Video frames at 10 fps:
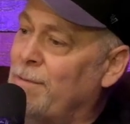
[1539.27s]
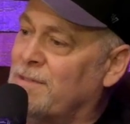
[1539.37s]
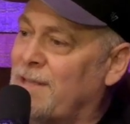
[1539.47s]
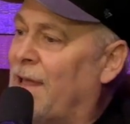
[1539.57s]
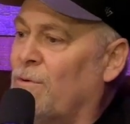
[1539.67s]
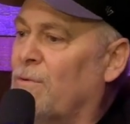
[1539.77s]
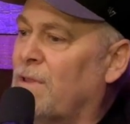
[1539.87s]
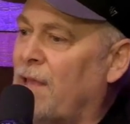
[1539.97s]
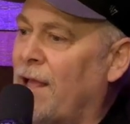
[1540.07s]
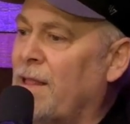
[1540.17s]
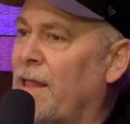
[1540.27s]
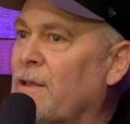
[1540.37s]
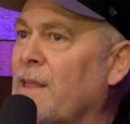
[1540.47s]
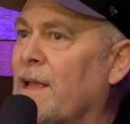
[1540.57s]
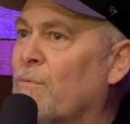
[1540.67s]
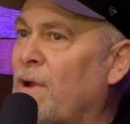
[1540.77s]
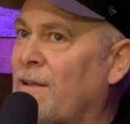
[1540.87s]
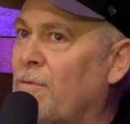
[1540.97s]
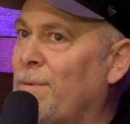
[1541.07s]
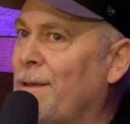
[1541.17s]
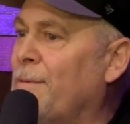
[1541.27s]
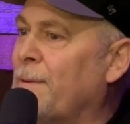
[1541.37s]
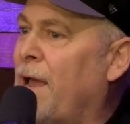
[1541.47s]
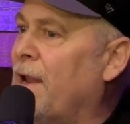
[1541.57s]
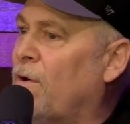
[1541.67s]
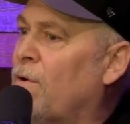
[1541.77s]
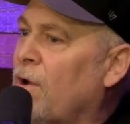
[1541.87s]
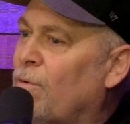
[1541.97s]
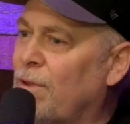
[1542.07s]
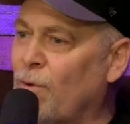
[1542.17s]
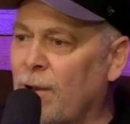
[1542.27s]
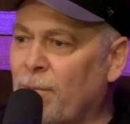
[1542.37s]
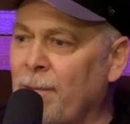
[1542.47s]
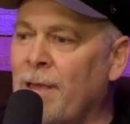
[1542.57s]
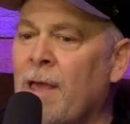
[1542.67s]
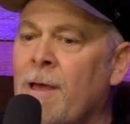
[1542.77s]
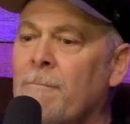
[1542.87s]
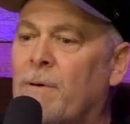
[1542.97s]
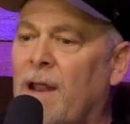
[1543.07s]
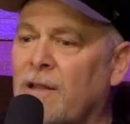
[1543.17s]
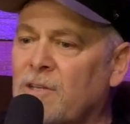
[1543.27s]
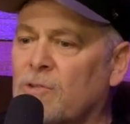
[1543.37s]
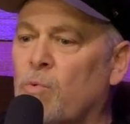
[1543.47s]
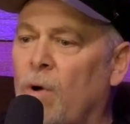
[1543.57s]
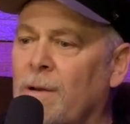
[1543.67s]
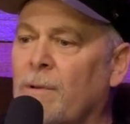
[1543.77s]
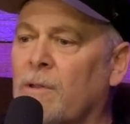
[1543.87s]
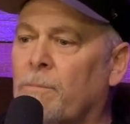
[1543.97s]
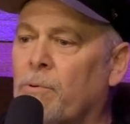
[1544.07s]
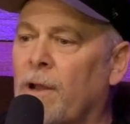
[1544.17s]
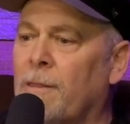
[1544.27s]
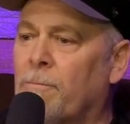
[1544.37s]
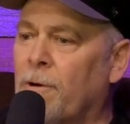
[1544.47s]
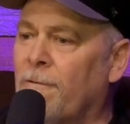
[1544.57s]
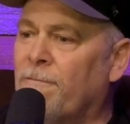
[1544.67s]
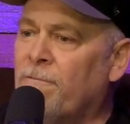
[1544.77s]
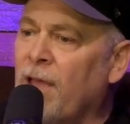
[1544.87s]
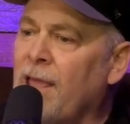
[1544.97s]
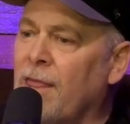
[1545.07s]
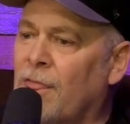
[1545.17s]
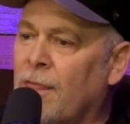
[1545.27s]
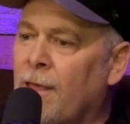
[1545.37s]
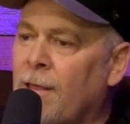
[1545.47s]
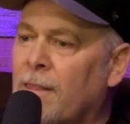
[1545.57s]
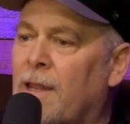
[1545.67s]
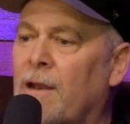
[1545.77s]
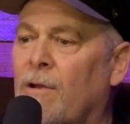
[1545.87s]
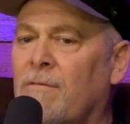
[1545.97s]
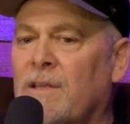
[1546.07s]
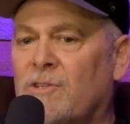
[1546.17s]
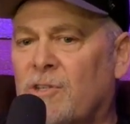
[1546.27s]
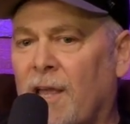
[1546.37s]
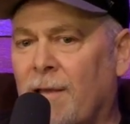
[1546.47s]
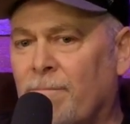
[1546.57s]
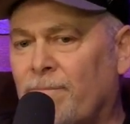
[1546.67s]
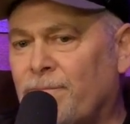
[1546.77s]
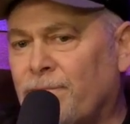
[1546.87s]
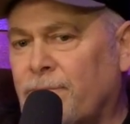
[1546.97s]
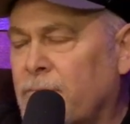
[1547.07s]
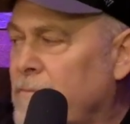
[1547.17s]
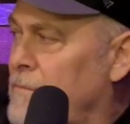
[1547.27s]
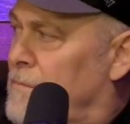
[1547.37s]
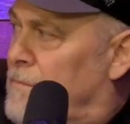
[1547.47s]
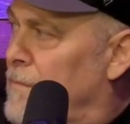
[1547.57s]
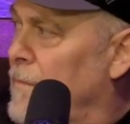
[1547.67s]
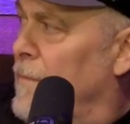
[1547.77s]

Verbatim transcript: because I don't really, I look like I'm ready to have a baby, but I don't really want a baby. But I just want to be able to pray the prayer of faith that I don't have any shame. Well, the reason I think of that is when you think